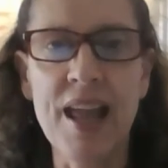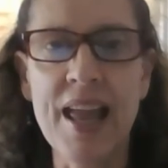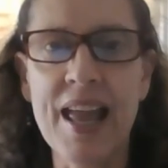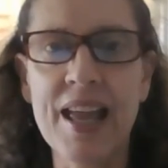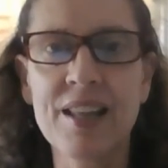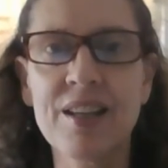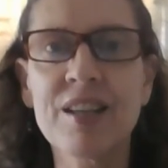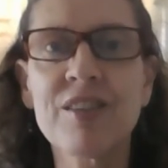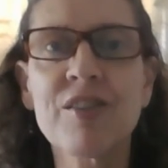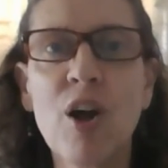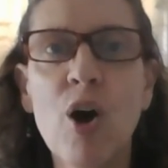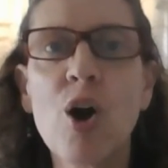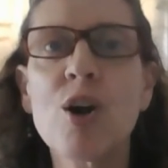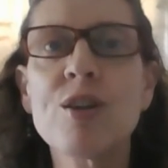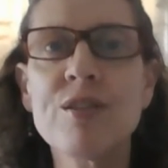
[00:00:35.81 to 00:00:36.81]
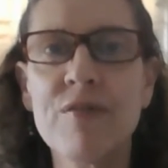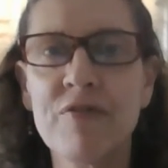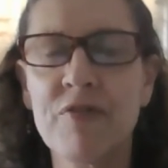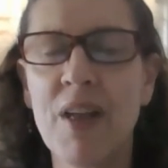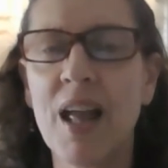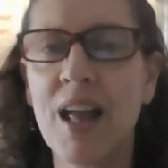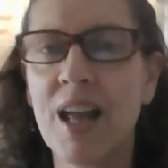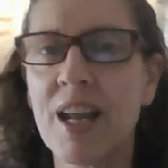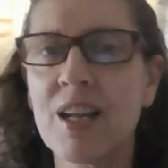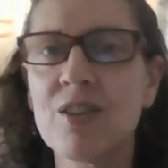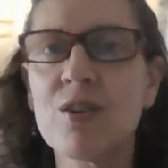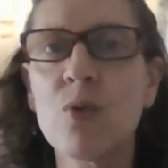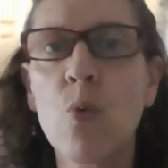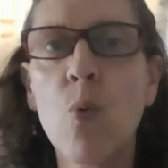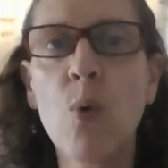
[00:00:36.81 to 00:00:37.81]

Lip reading: and it's hard to find